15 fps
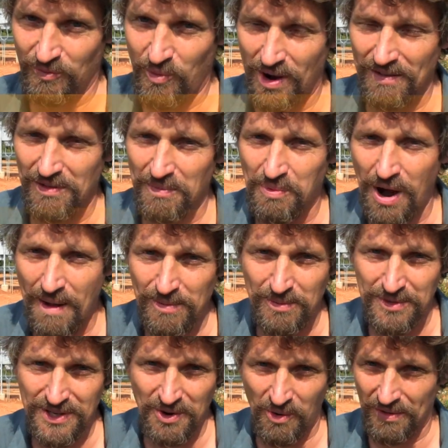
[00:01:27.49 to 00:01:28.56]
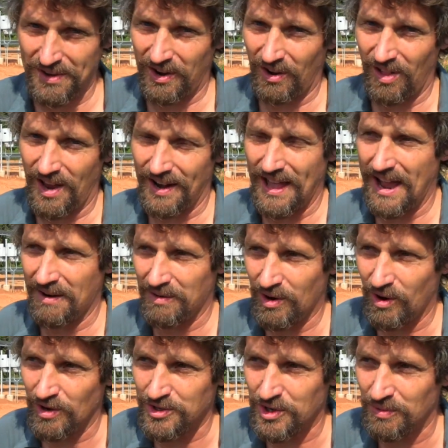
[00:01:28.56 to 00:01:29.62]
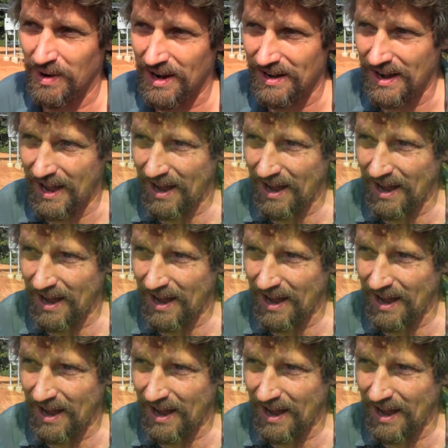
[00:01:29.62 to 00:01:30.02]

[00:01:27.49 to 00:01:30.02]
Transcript: One of the problems in North Carolina agriculture right